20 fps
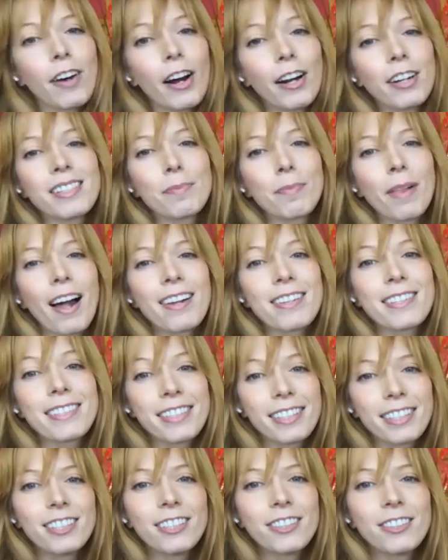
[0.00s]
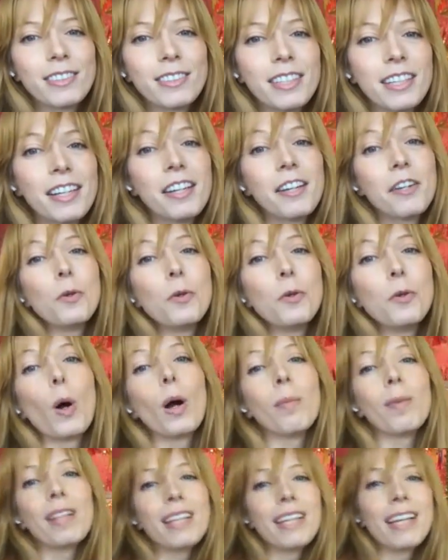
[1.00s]
art supplies too.
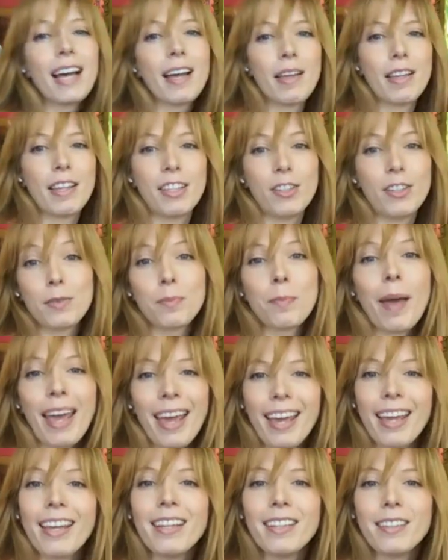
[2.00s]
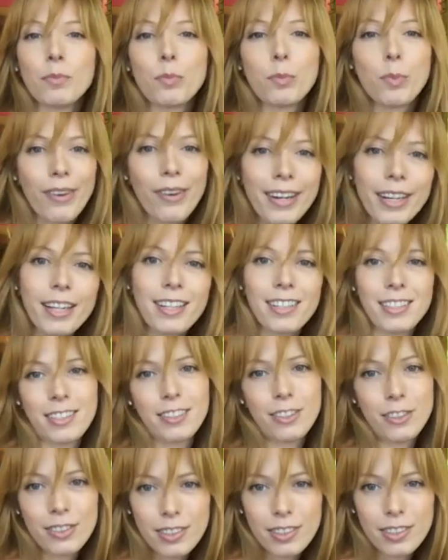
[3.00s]
Normally I use paint pretty
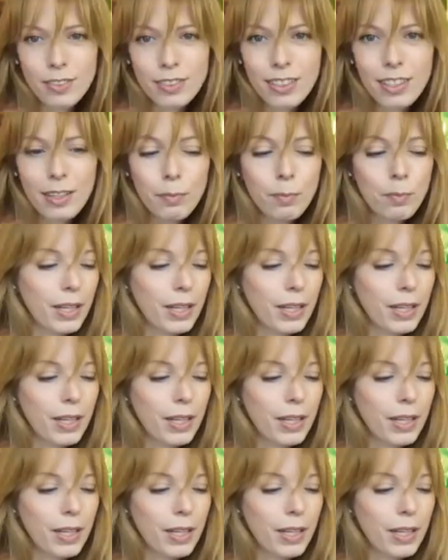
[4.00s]
exclusively,